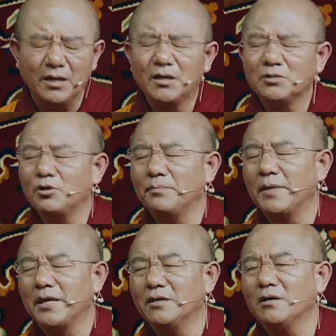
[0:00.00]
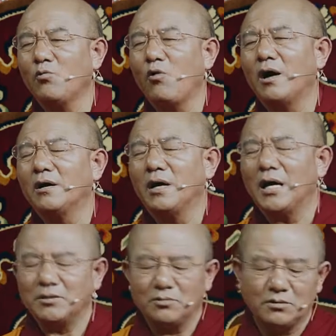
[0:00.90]
lamps and
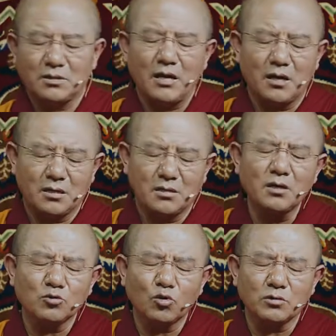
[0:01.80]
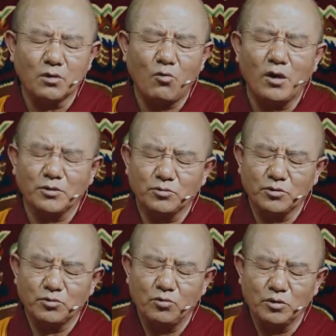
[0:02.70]
offering beautiful sounds, and
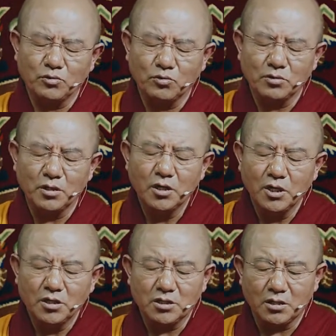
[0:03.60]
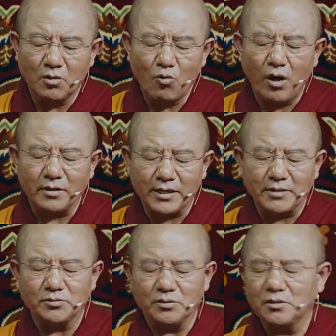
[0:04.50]
pristine taste
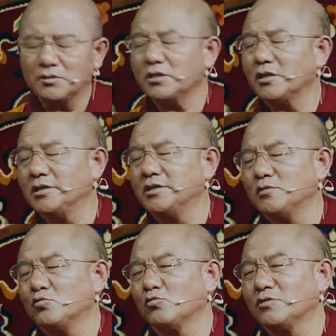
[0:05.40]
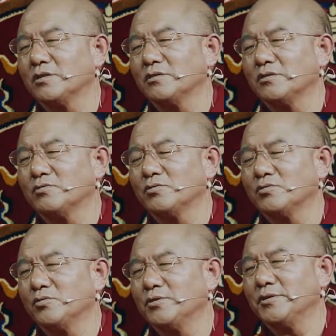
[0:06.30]
is offering
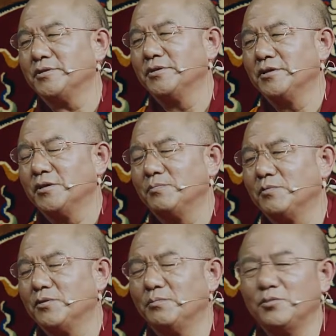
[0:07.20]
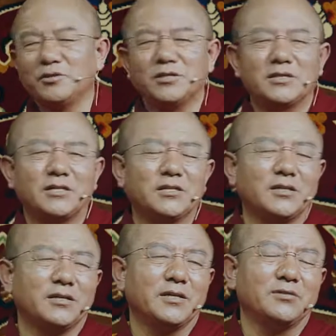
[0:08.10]
clean food.
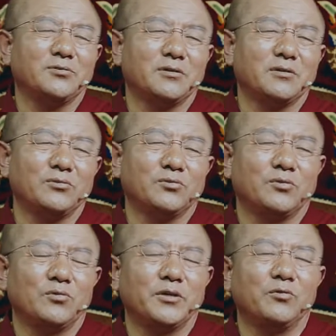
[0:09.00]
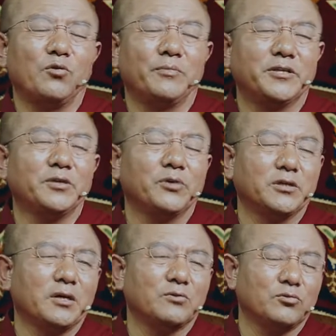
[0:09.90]
Those are all based on the
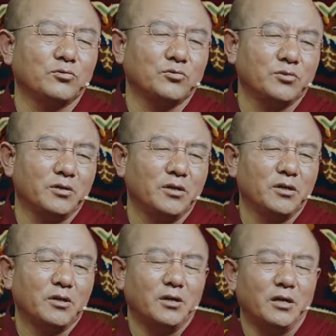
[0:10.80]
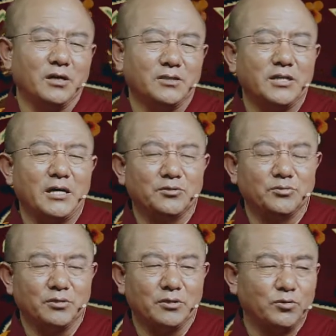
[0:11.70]
previous offering and previous merits
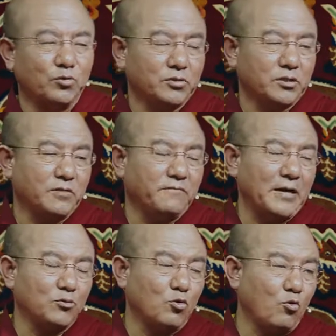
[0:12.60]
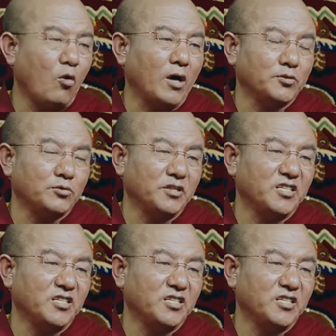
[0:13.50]
that's accumulated by the Tathagata.